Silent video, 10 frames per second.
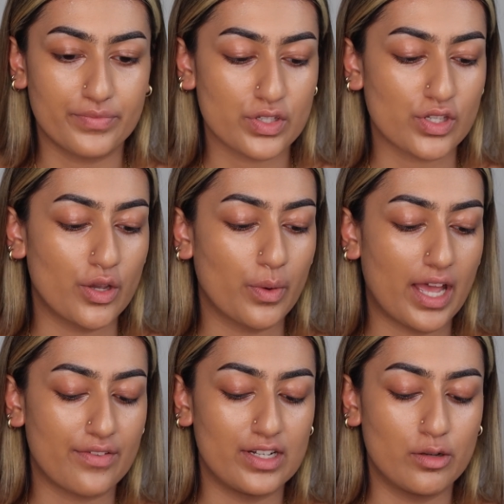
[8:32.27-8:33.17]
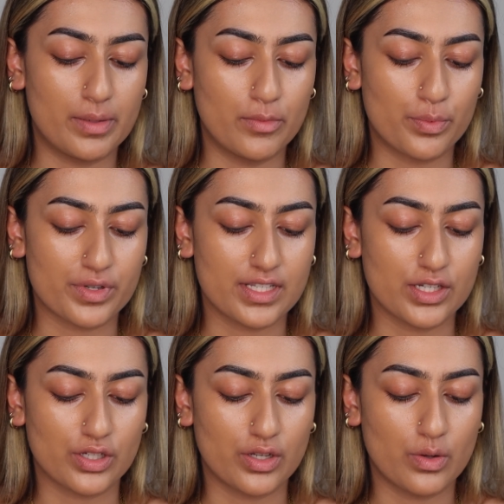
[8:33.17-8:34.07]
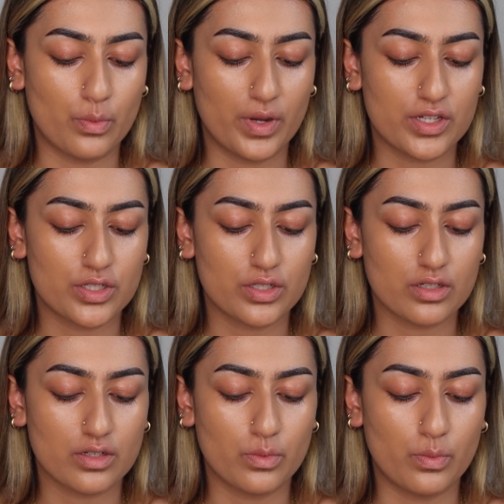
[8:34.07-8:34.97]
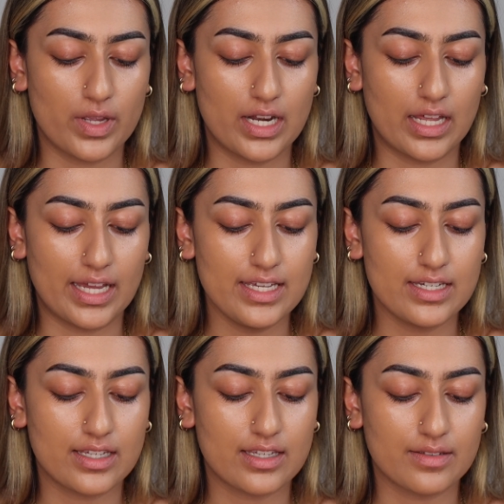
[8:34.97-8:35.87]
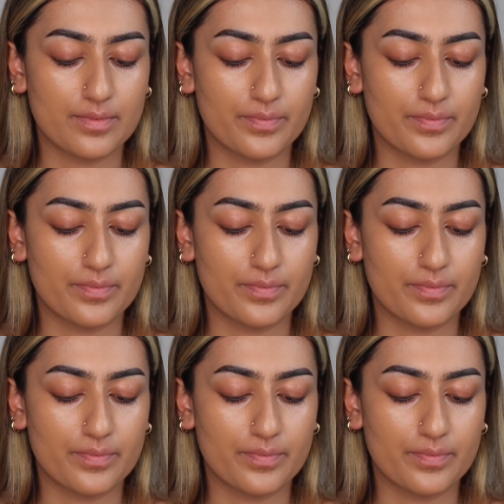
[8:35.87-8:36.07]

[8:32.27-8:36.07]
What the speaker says: so I have a little bit more precision, which we like.